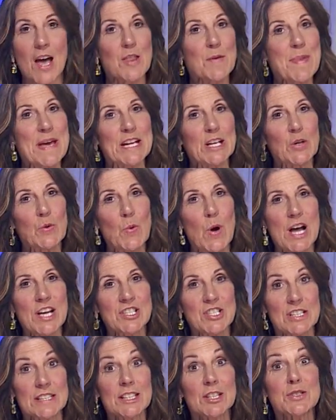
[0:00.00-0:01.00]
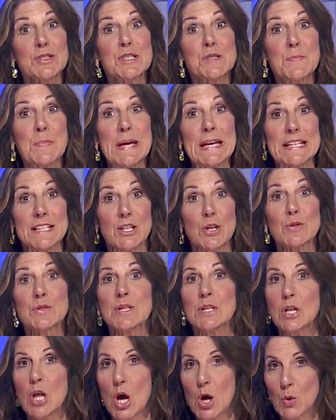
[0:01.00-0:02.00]
On the medical watch, a little spit
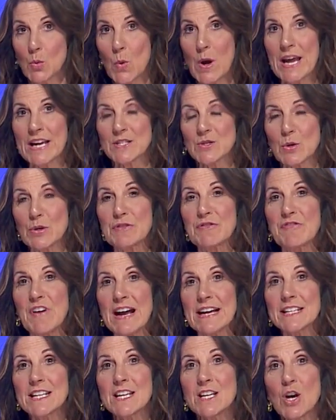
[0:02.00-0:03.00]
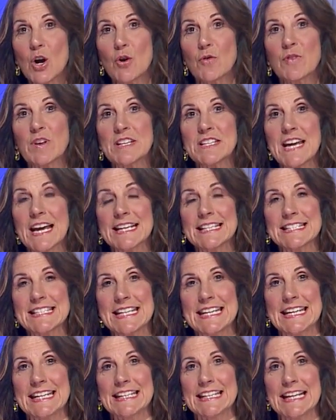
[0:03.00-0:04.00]
goes a long way toward finding
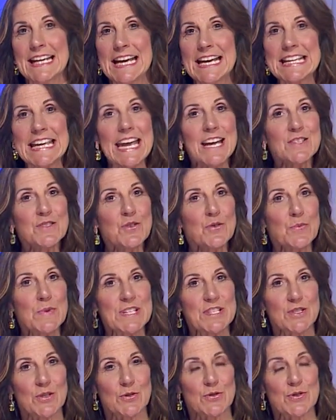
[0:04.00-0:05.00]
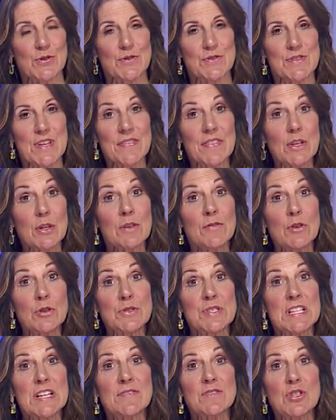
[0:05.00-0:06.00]
COVID-19. Cancer researchers at the
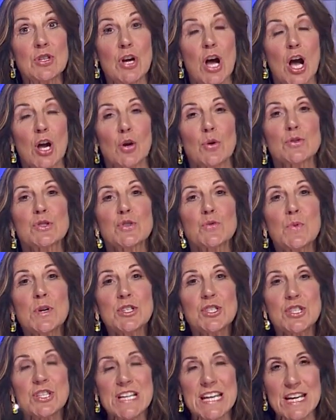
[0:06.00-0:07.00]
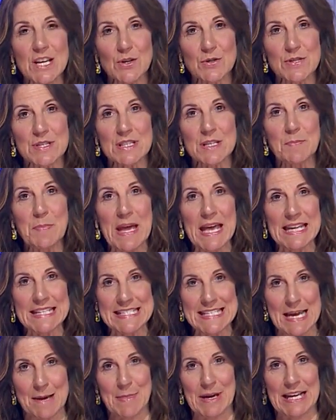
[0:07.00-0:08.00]
University of Chicago switched gears in the
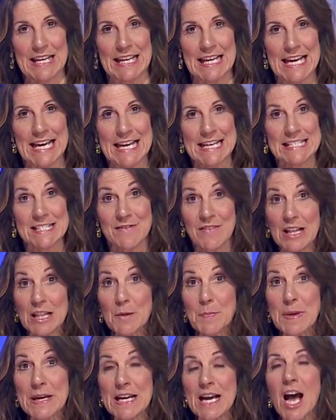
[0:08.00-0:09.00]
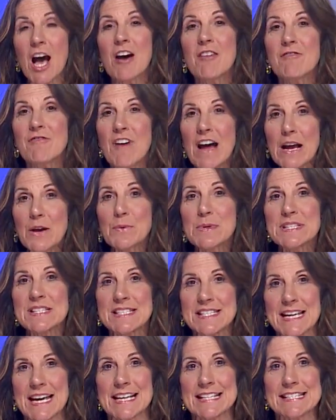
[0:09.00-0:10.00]
pandemic, developing a
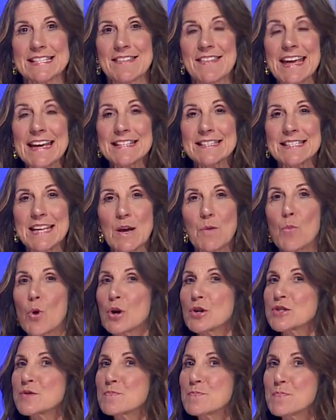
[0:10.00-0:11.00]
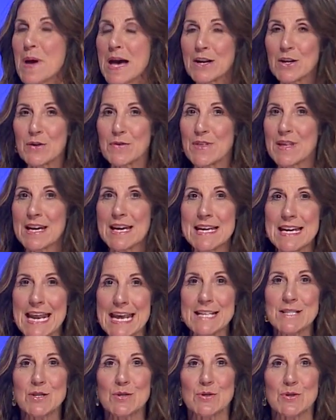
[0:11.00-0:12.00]
virus test they say works better than a
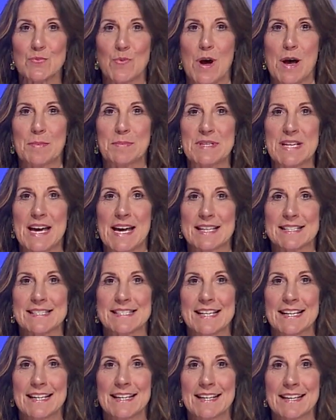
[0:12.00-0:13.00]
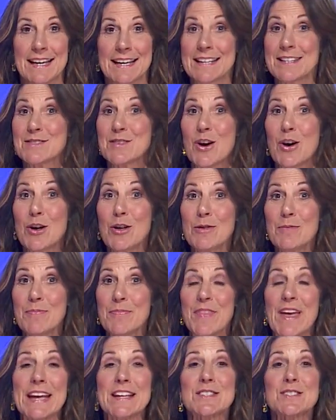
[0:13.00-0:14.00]
nasal swab test. And it's all
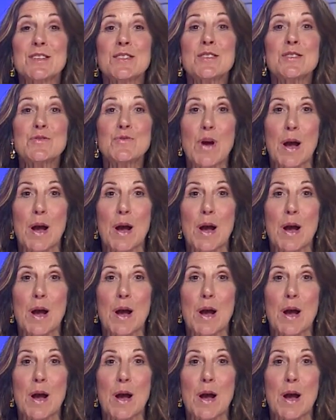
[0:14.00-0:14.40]
thanks to the